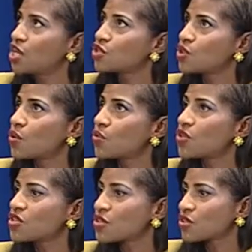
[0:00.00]
so
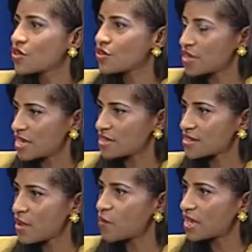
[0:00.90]
these are the things
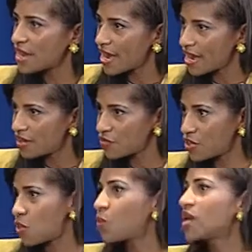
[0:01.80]
that we have
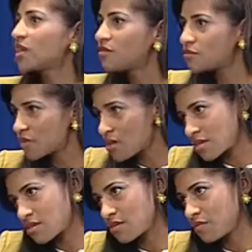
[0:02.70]
that are working for
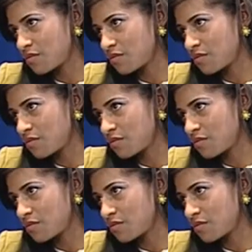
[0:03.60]
us,